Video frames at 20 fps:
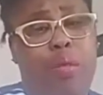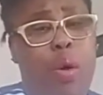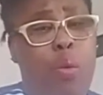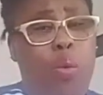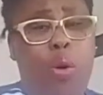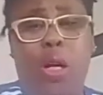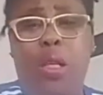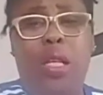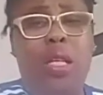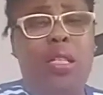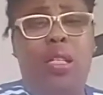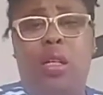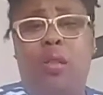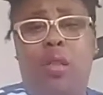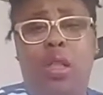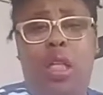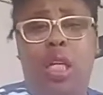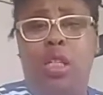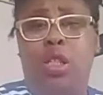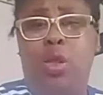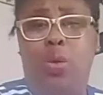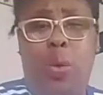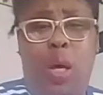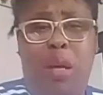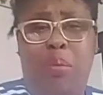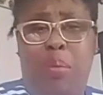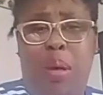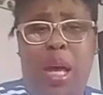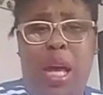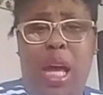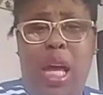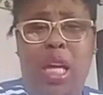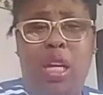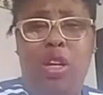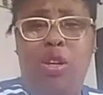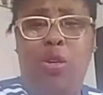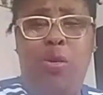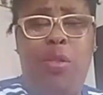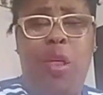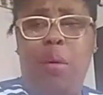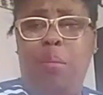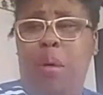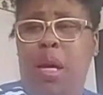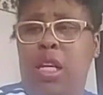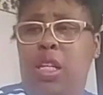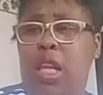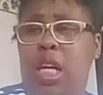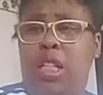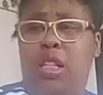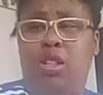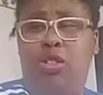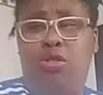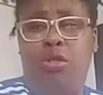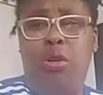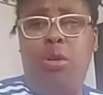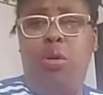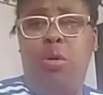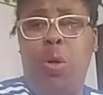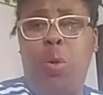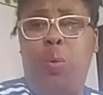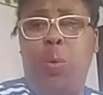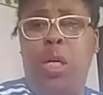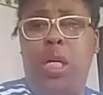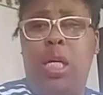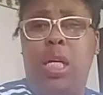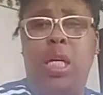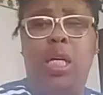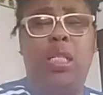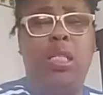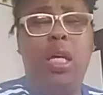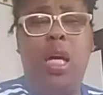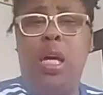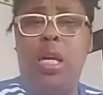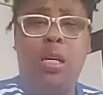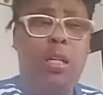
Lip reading: Where the stuff that they do ain't bad. You know, they might like to drink on the weekends.